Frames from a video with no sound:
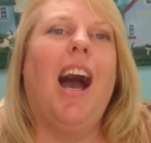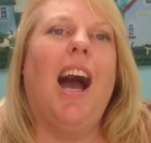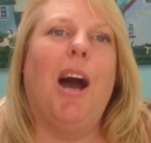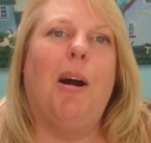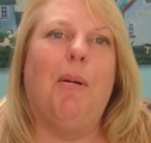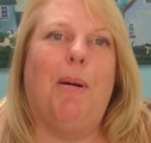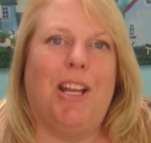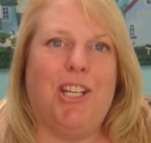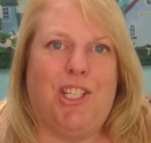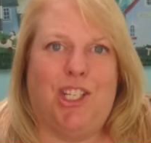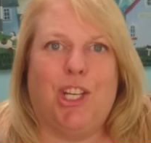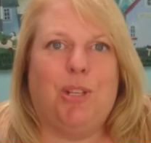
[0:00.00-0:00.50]

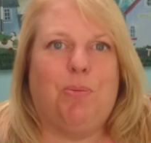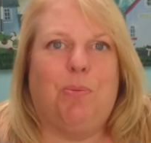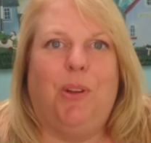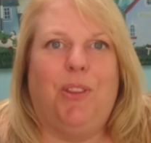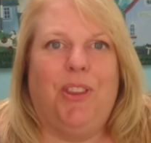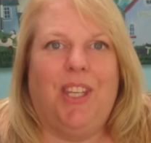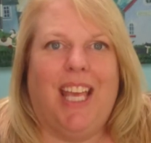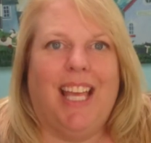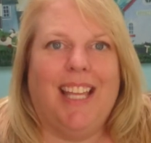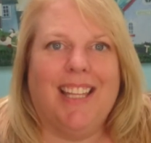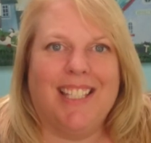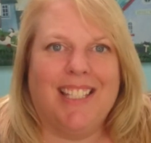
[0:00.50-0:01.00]
Uh, I just
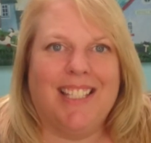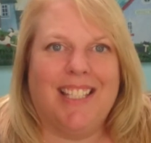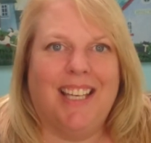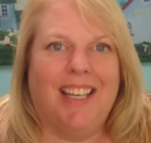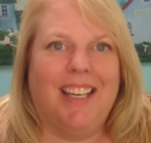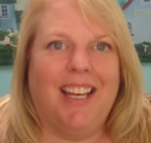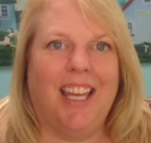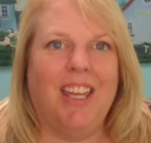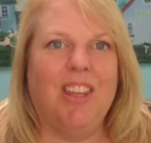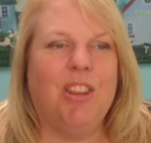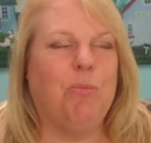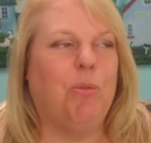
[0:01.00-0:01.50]
want the answer.
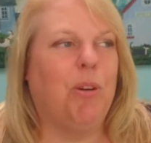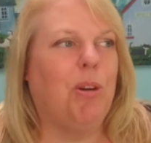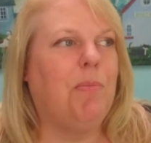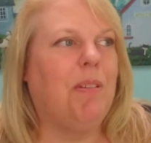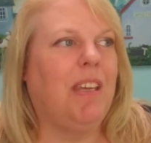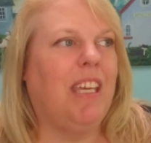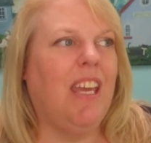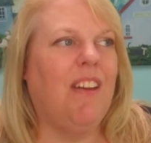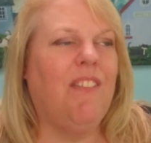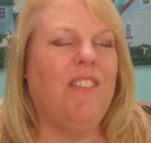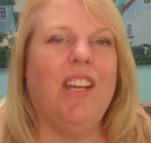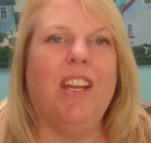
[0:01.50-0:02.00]
I either want to be
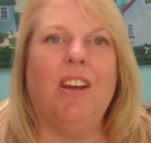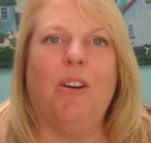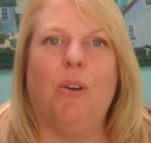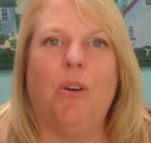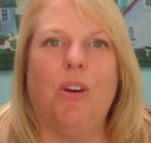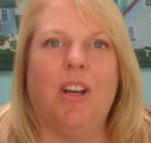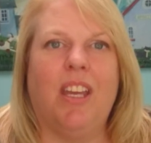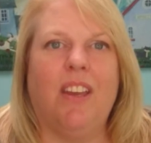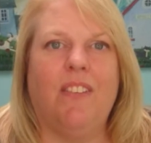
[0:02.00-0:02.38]
given it or